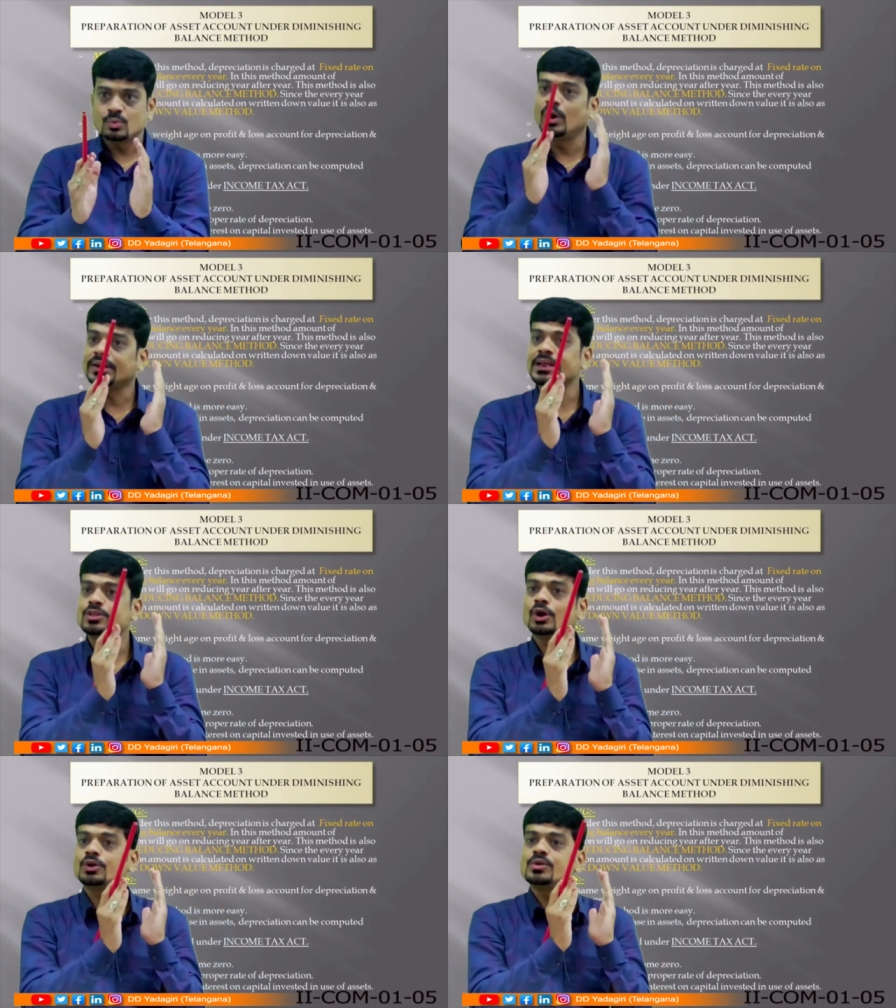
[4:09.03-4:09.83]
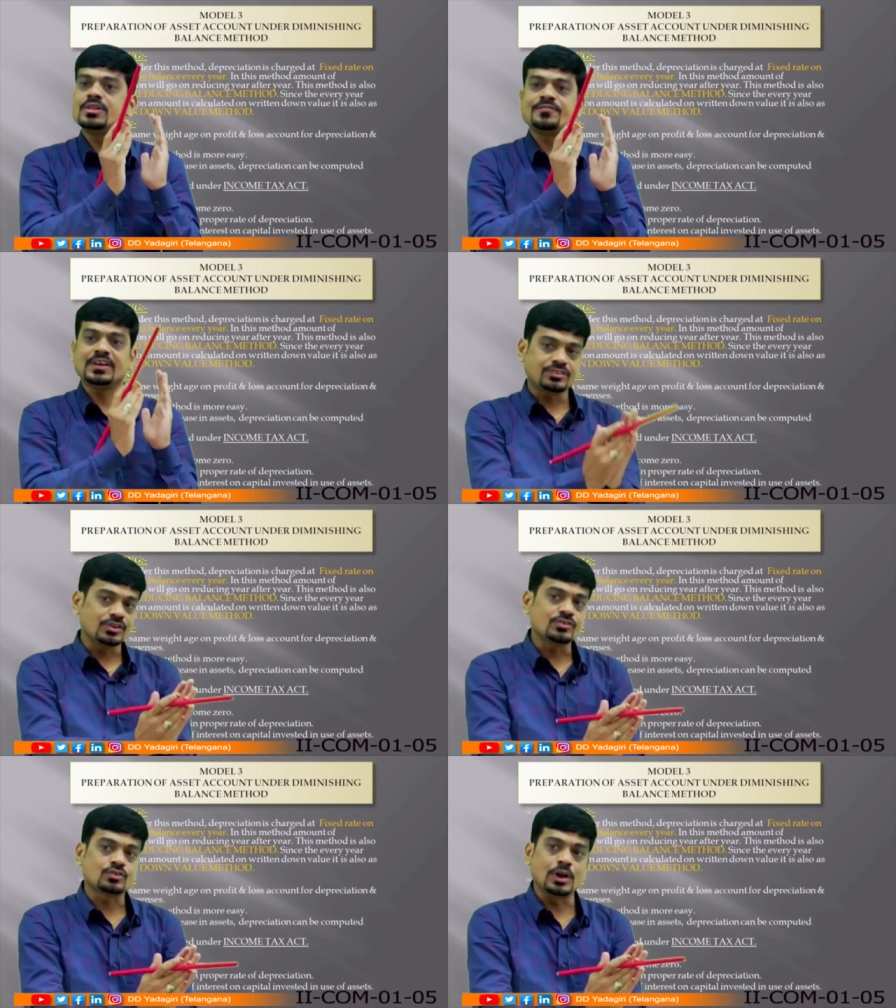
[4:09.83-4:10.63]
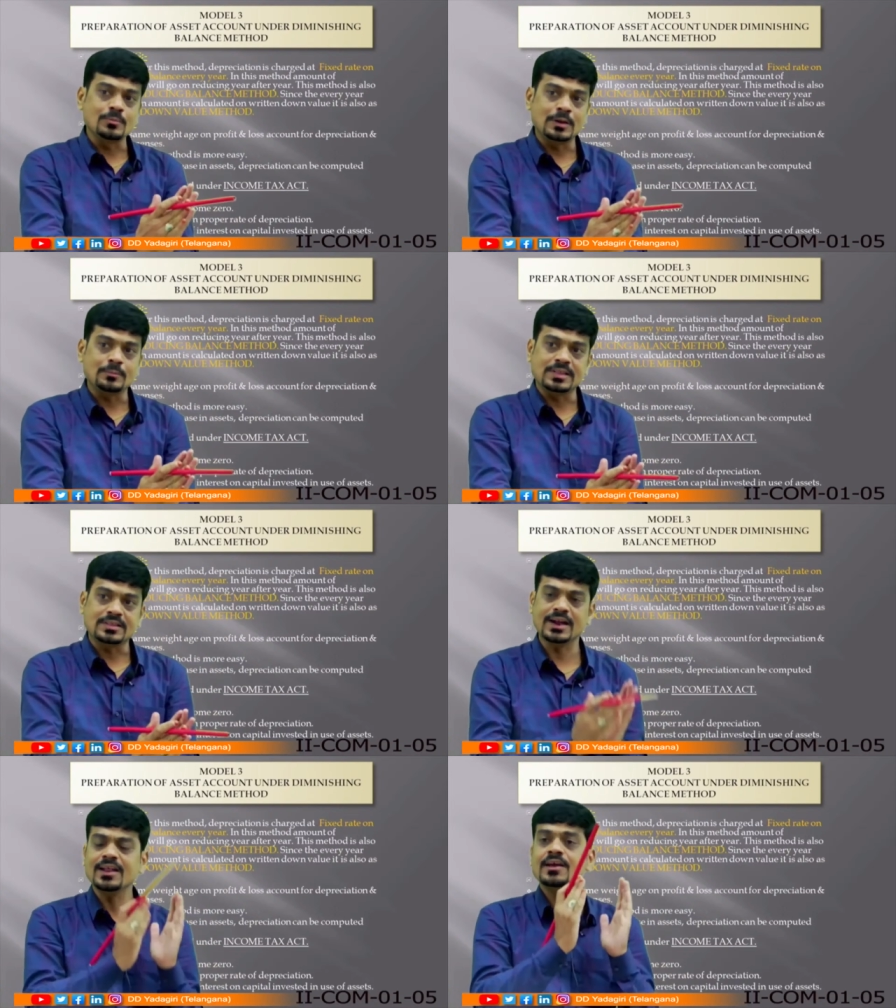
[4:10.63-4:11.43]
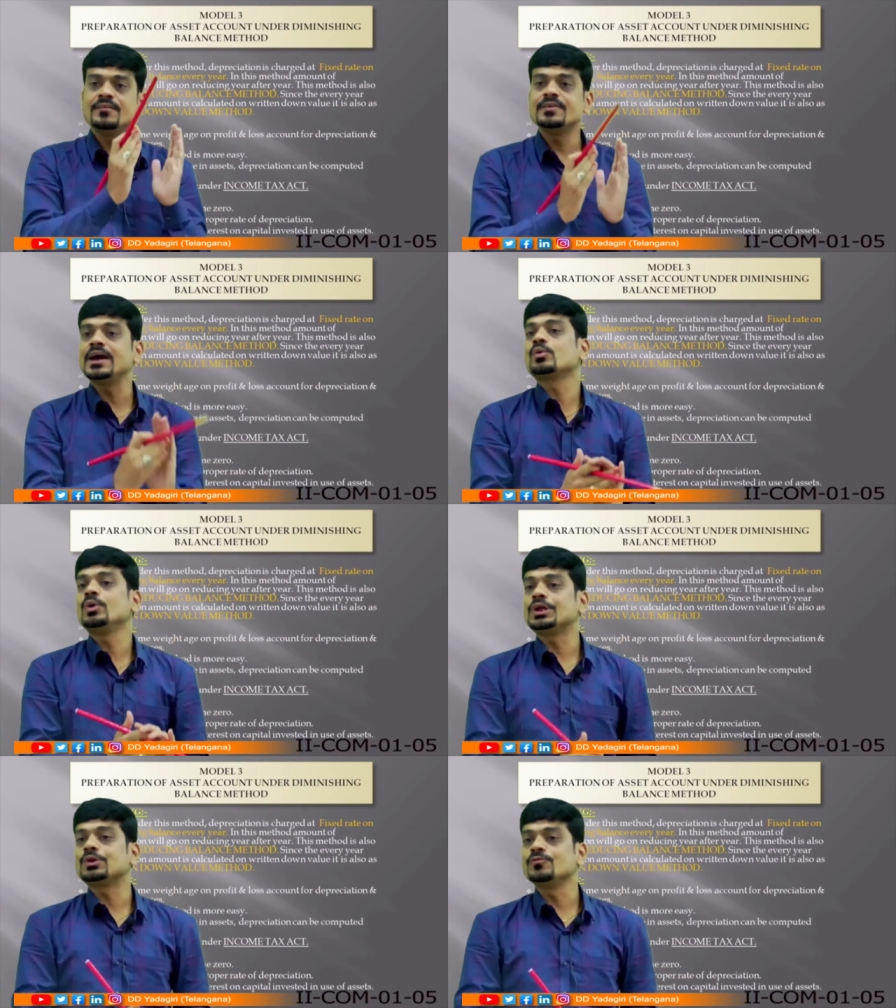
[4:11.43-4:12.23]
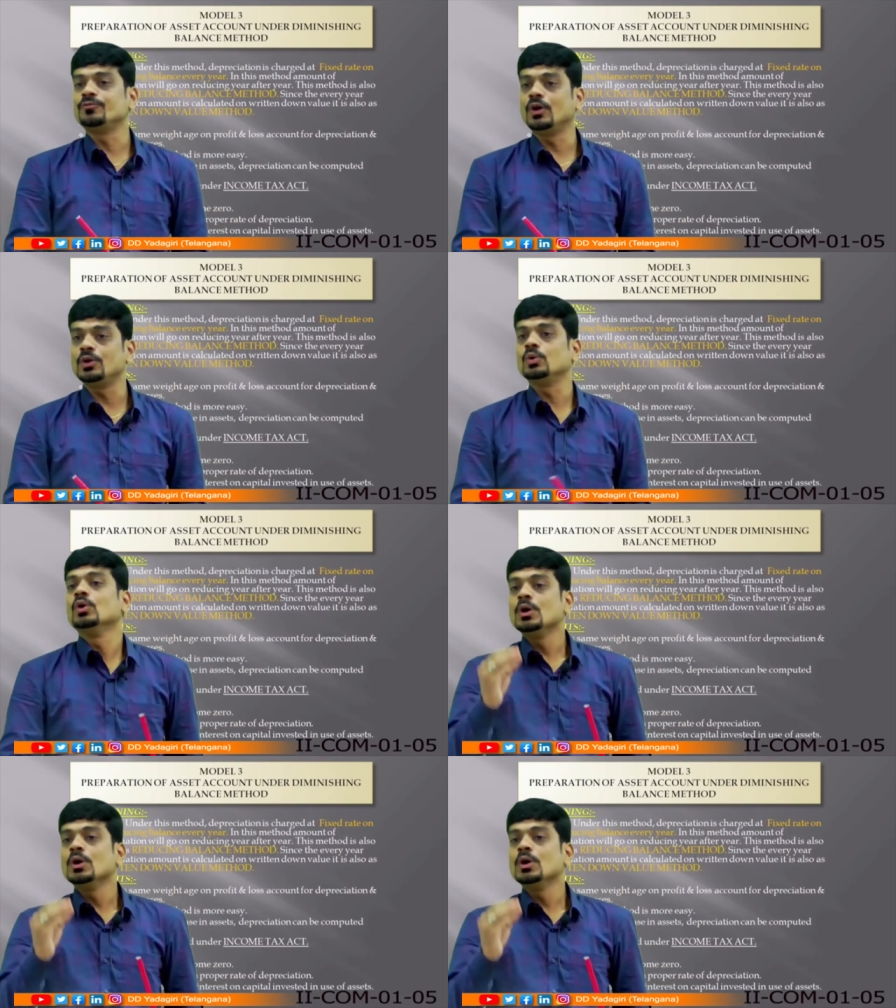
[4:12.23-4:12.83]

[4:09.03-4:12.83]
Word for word: what I taught you in the fixed installment method, we are going to follow.